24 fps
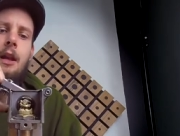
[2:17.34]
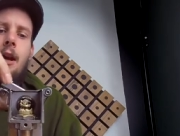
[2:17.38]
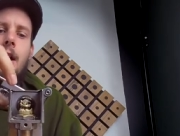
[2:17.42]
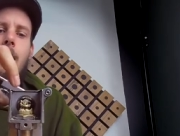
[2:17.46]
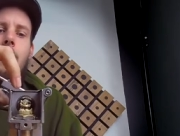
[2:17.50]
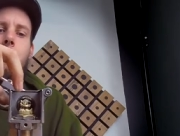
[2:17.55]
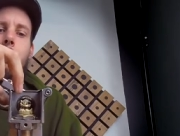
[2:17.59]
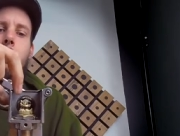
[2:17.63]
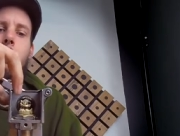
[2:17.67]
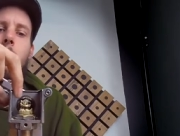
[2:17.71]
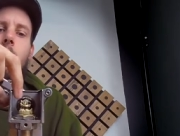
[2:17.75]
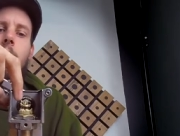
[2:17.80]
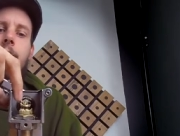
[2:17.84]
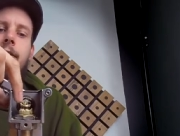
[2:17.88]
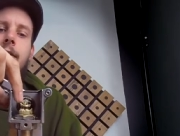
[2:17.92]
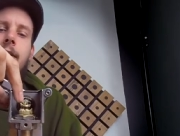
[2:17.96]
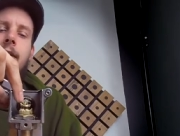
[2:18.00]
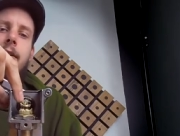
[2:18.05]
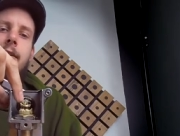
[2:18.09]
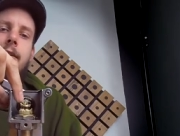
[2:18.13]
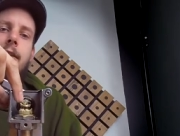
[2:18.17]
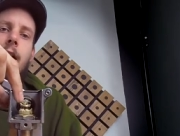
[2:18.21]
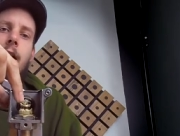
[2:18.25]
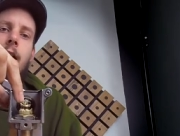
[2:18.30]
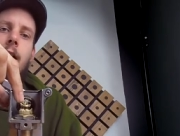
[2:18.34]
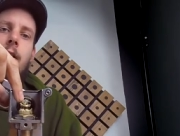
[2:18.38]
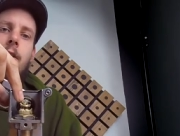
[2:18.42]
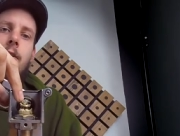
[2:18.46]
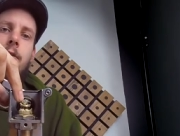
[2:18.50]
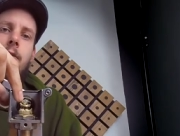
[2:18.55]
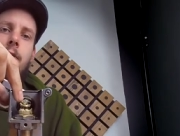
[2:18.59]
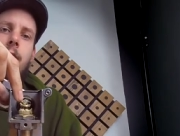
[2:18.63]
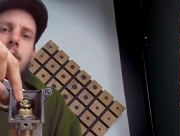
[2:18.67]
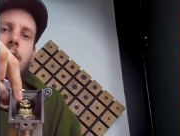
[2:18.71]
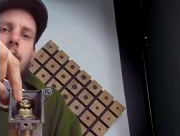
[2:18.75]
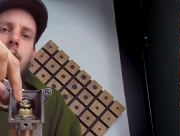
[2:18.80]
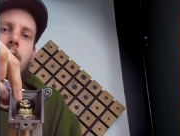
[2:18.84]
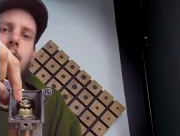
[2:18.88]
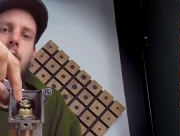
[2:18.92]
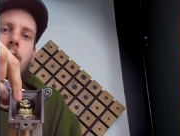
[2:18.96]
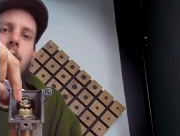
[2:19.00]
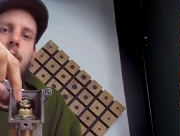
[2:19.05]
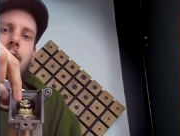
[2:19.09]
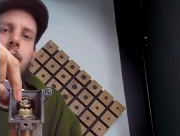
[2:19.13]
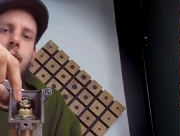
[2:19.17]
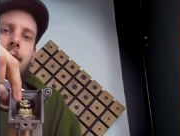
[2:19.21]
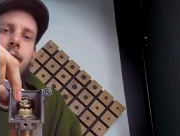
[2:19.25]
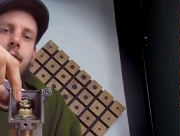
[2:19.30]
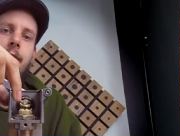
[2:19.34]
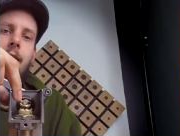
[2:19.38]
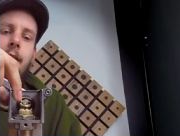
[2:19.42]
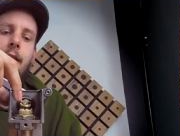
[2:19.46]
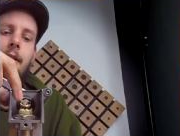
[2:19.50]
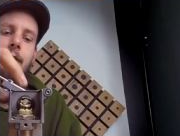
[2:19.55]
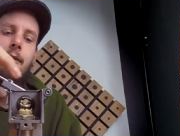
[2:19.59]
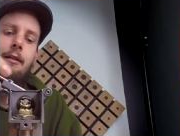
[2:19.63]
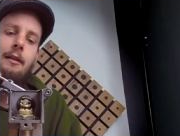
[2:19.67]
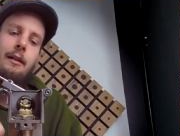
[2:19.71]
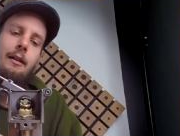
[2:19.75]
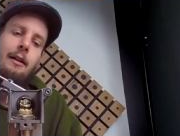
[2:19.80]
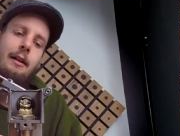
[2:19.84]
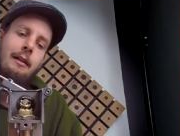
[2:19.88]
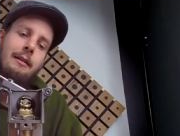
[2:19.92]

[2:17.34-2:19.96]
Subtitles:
pressing down on a cylinder,